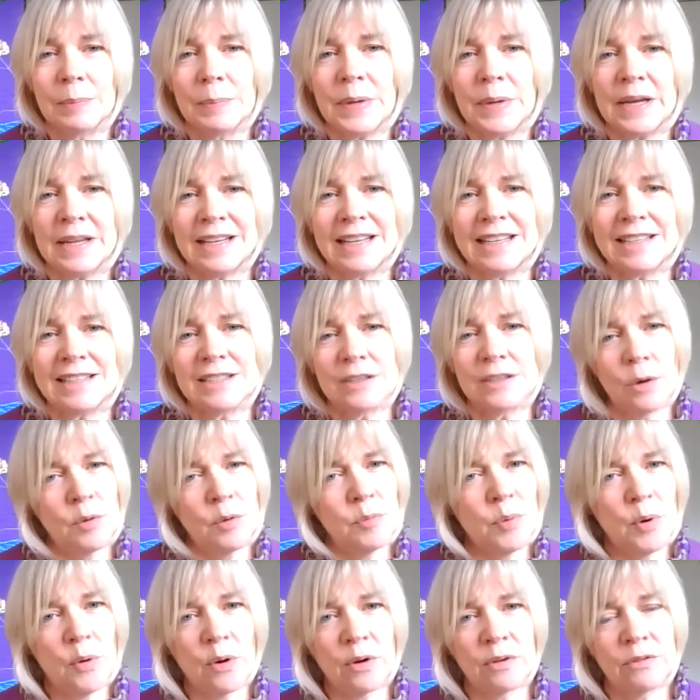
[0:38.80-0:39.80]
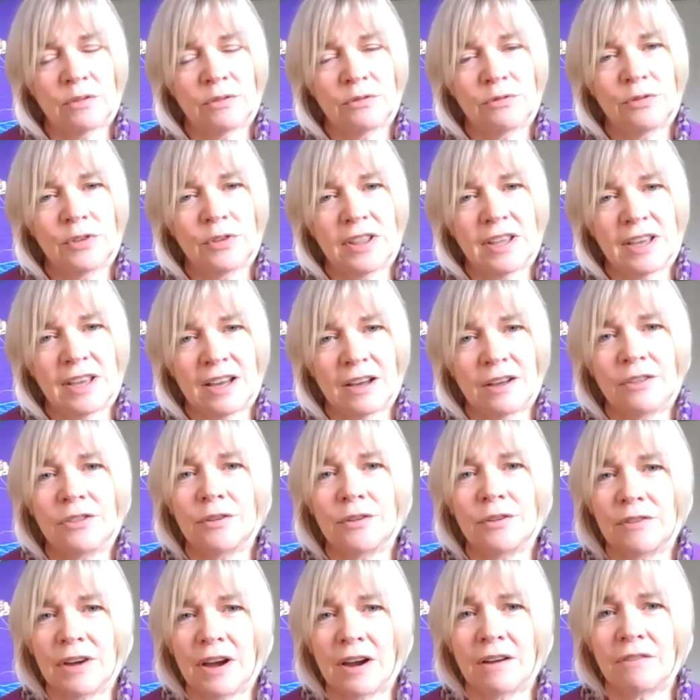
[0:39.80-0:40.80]
But it's so important for the health
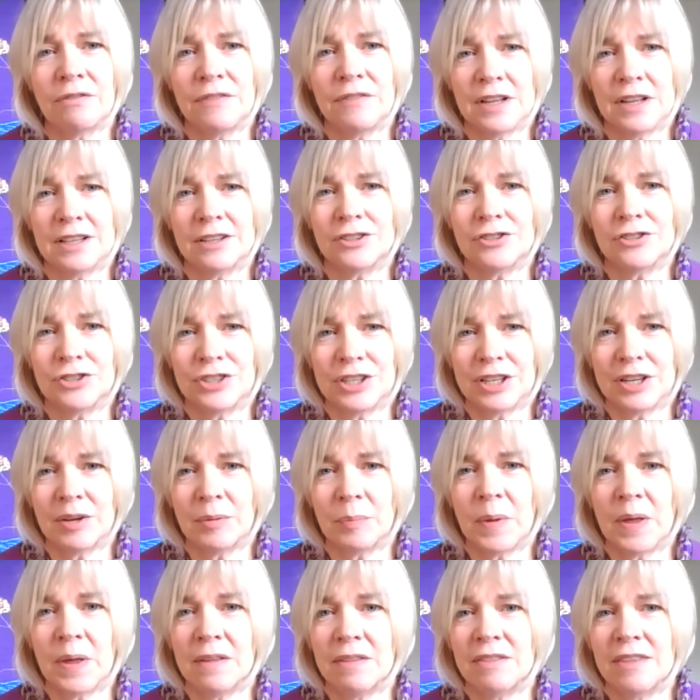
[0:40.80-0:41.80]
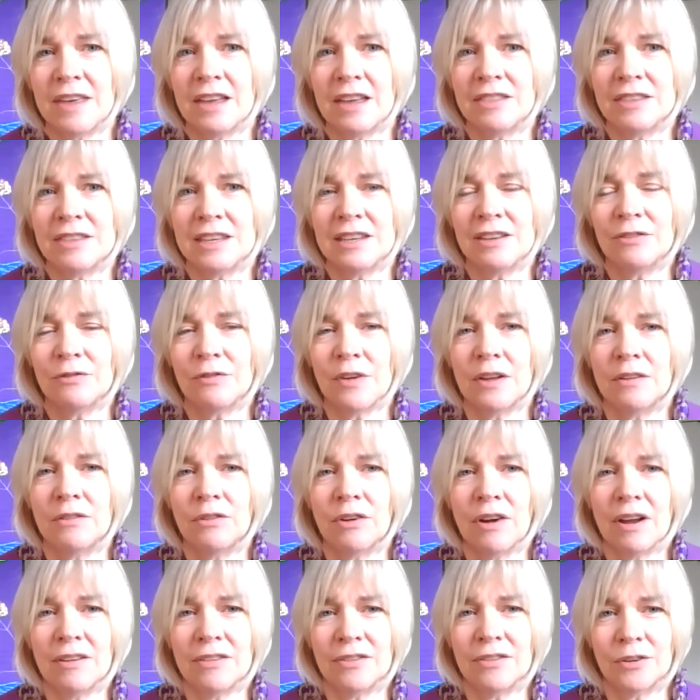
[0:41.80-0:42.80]
of our fellowship that these
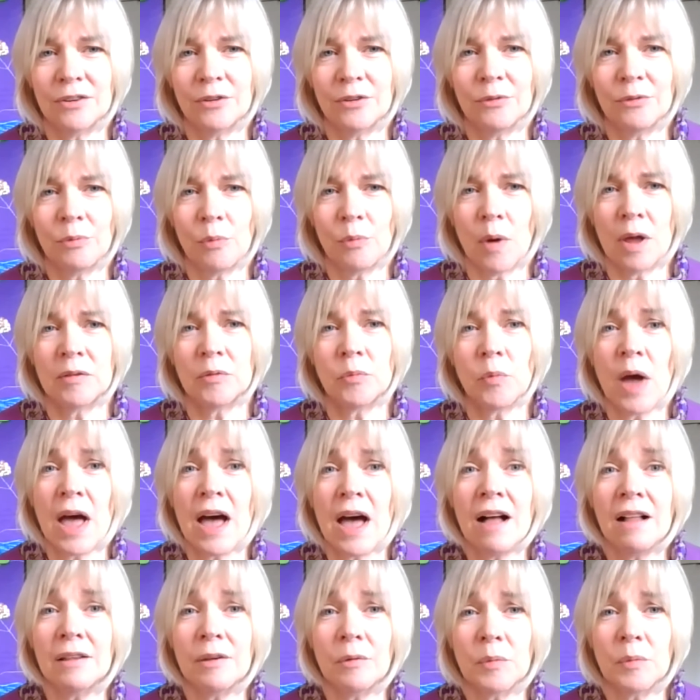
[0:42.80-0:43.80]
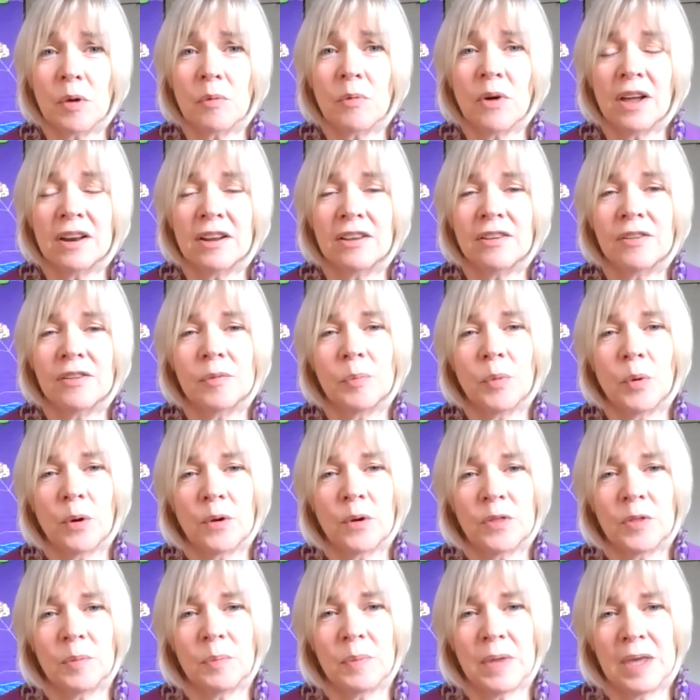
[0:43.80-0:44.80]
fundraisers run well. And we want to
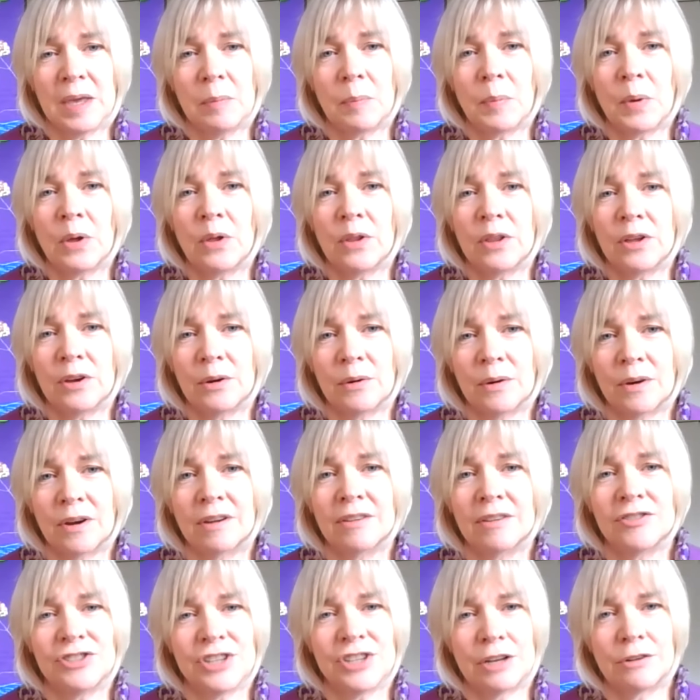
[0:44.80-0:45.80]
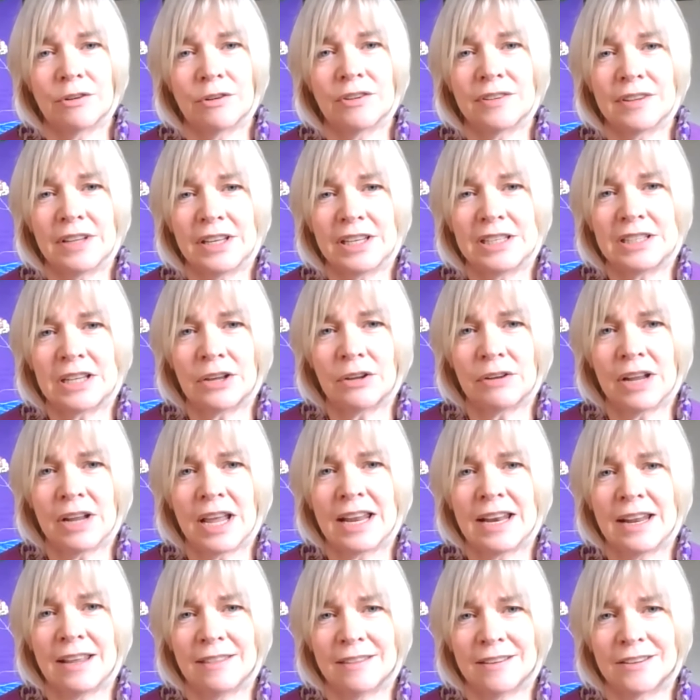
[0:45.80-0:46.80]
support the people who are generously
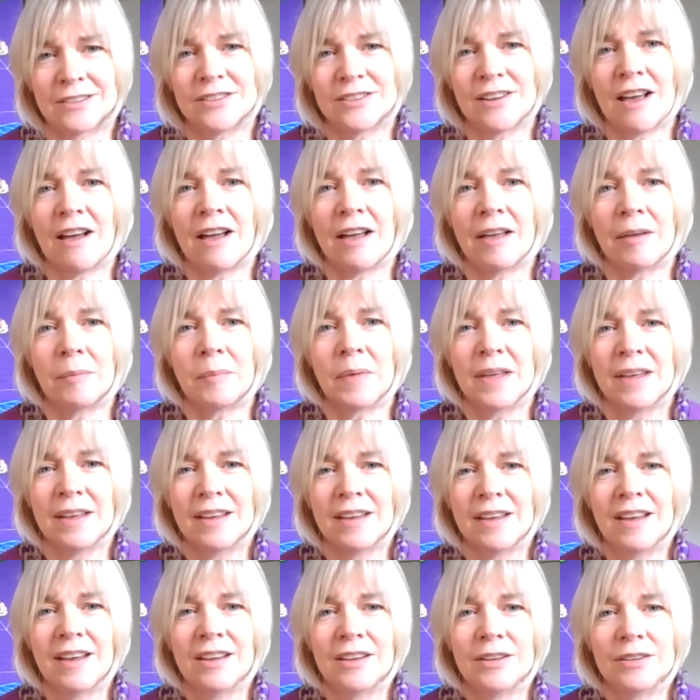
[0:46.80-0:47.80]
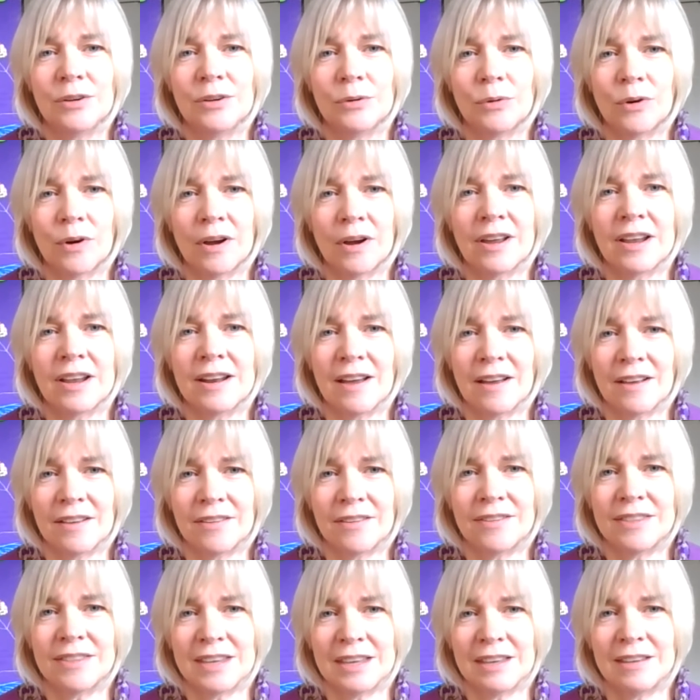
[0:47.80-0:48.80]
donating their time to
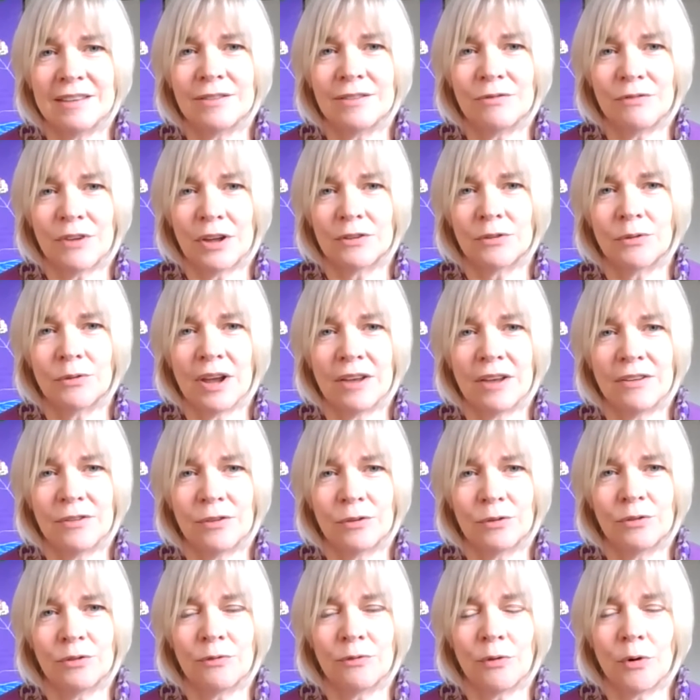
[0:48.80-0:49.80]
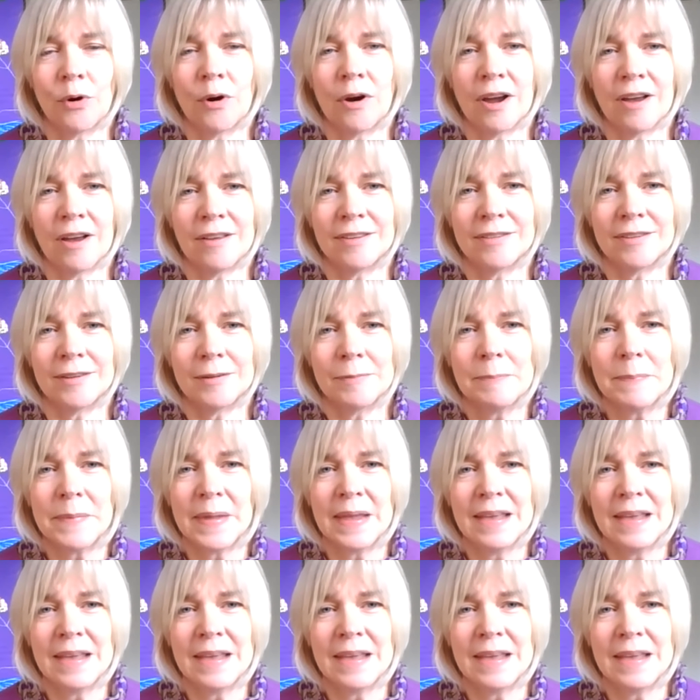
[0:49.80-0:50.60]
organize these fundraisers for us.